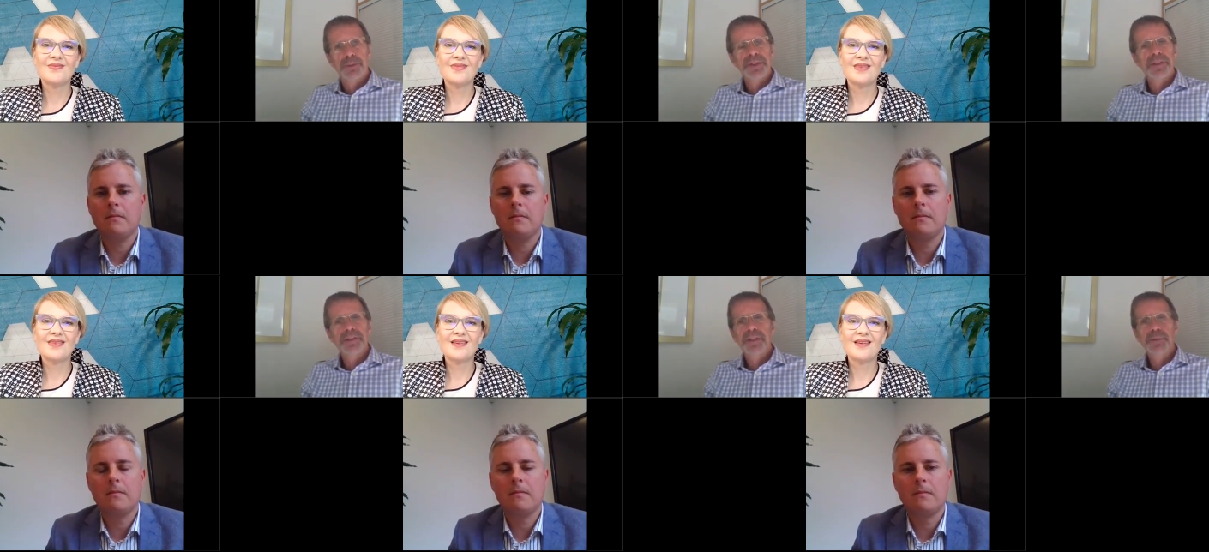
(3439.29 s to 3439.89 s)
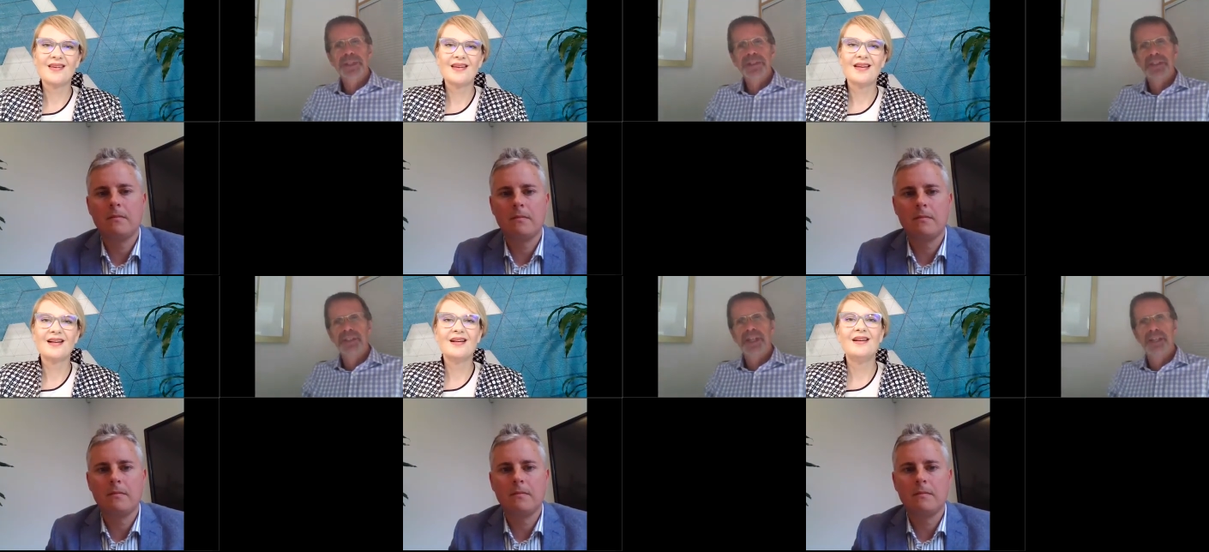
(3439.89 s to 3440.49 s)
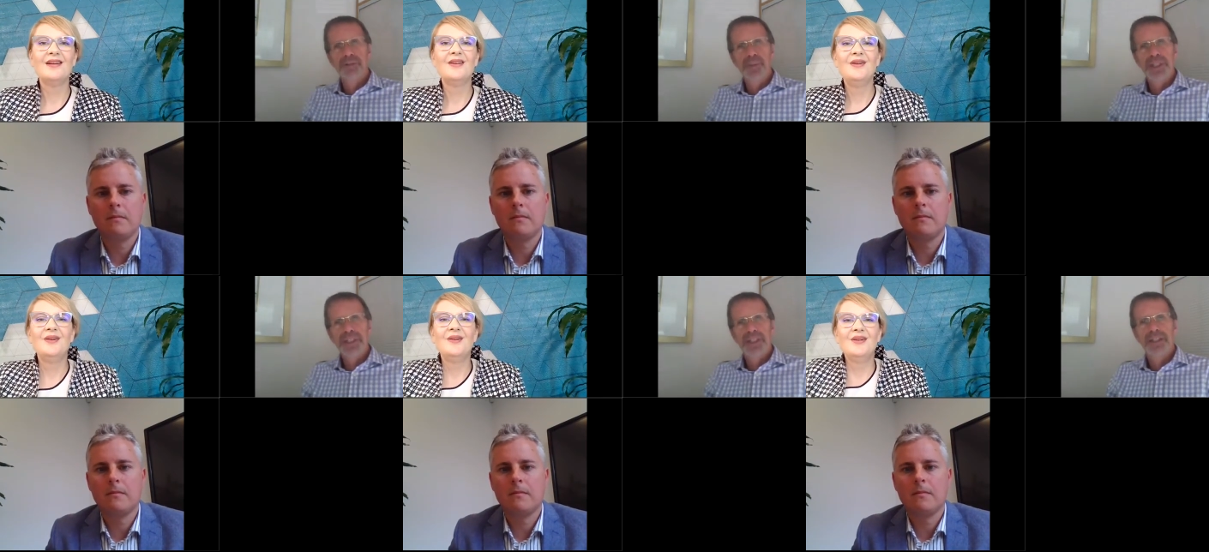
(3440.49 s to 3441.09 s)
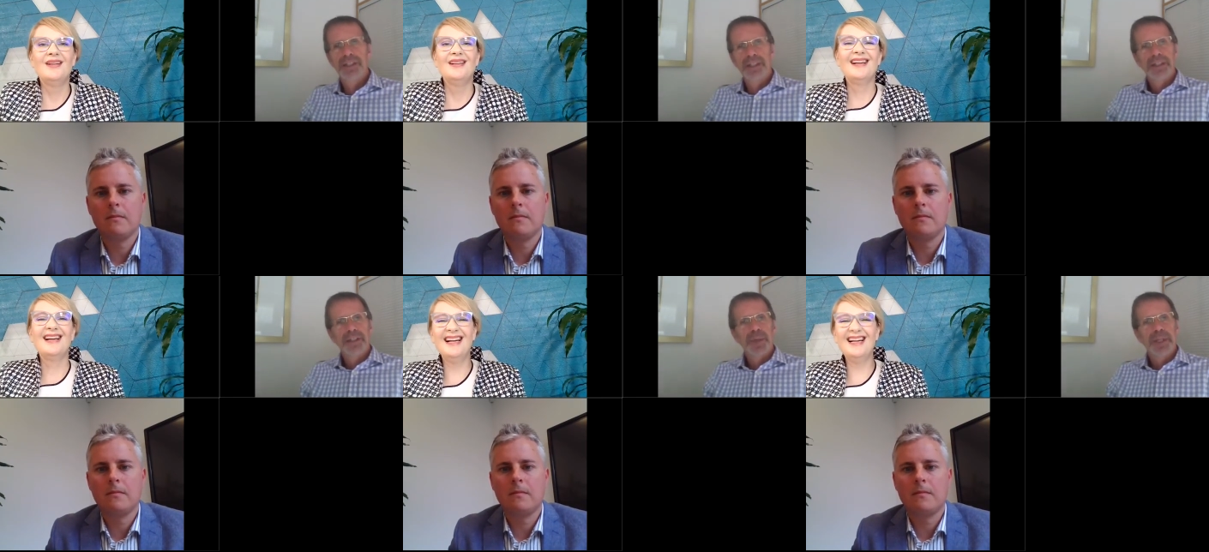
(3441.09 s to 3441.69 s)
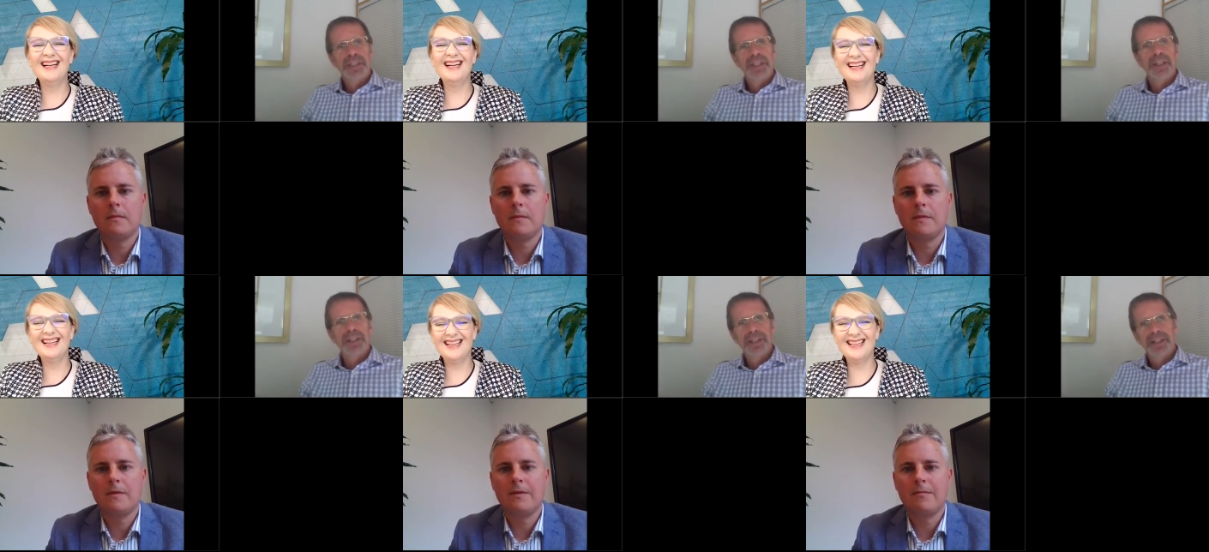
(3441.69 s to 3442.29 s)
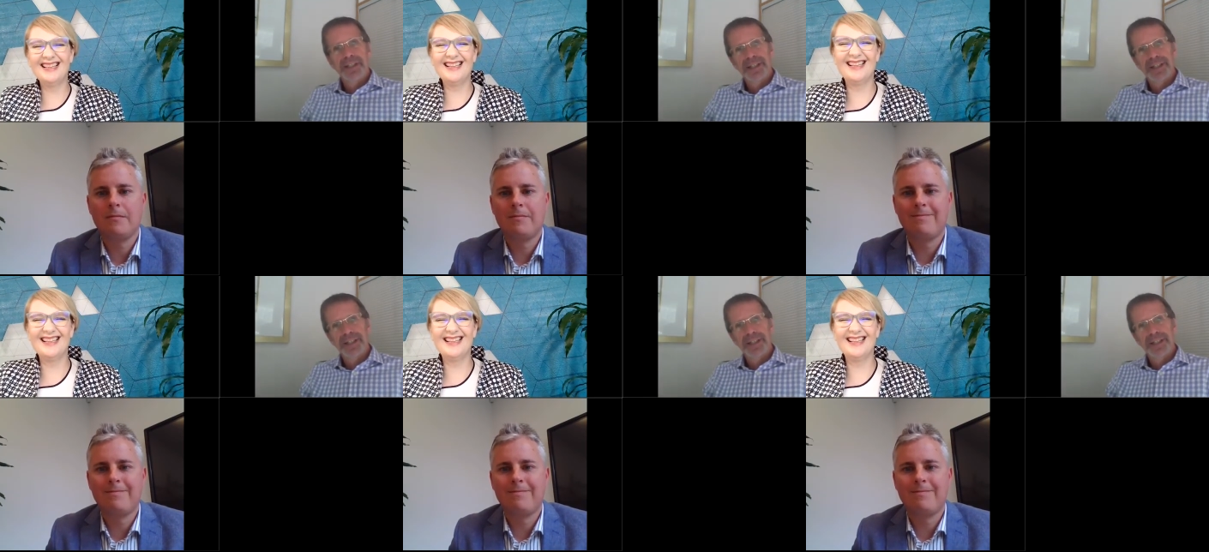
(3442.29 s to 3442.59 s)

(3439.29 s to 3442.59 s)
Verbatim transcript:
Speaker 1: It's not so easy now to make a make a, a,